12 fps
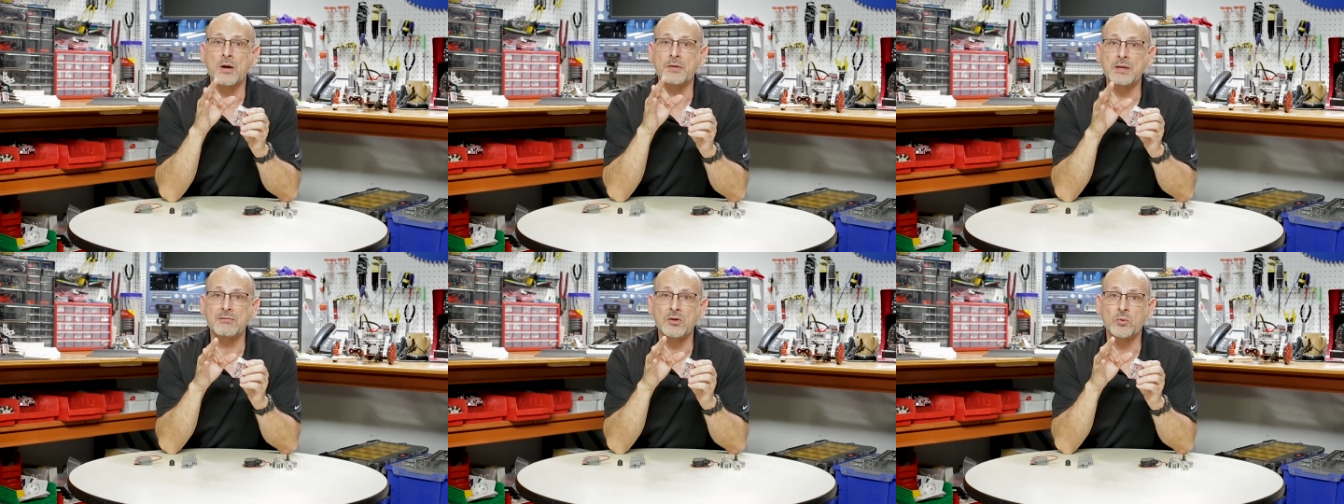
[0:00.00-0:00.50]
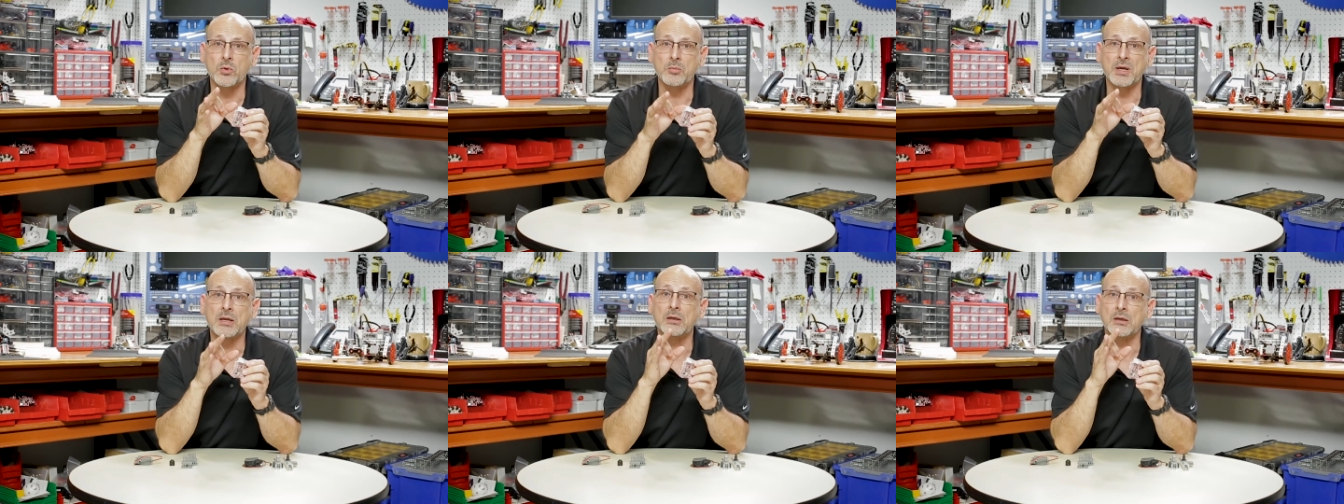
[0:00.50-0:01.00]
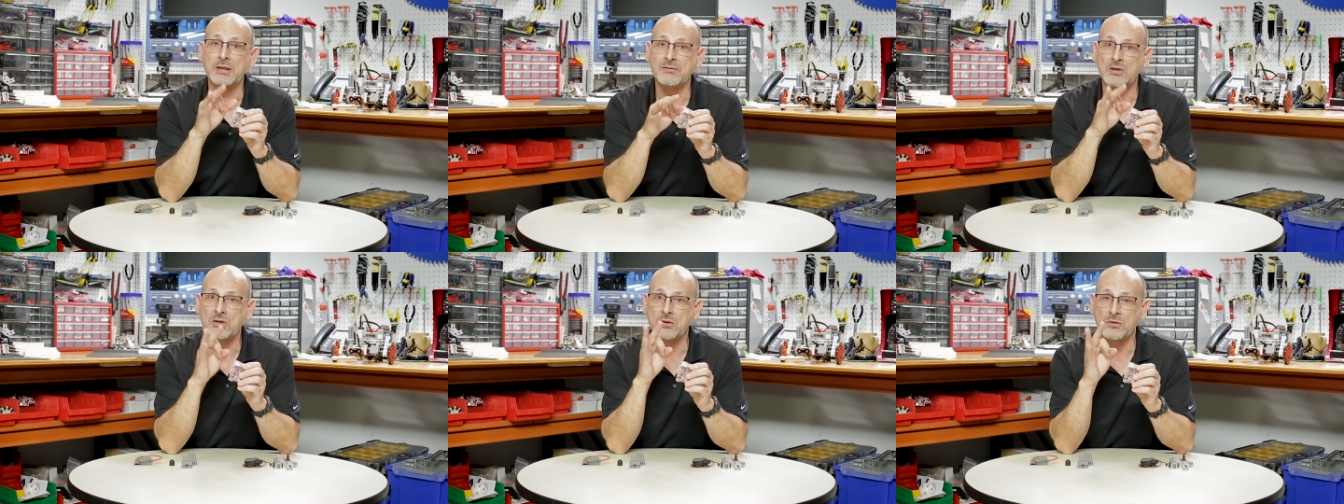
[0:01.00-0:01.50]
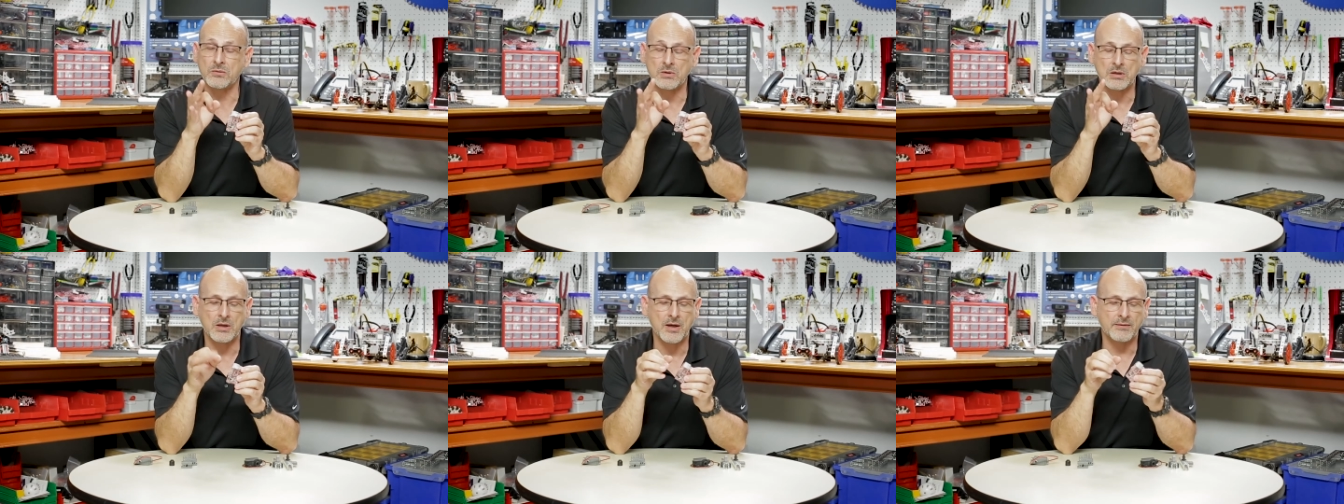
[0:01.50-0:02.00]
on the EV3 brick, leaving you
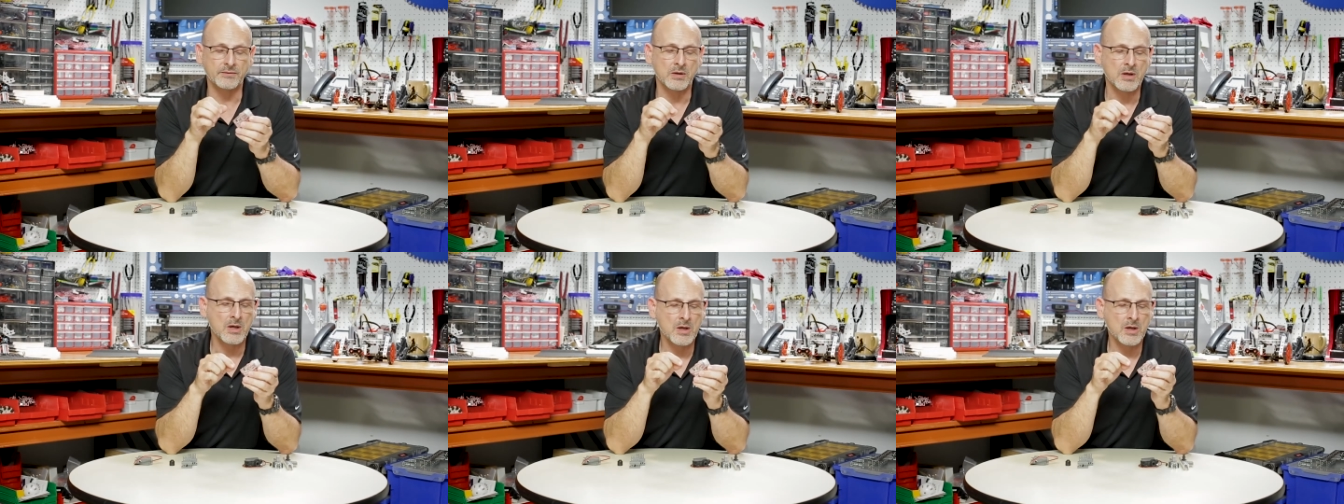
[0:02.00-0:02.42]
three left.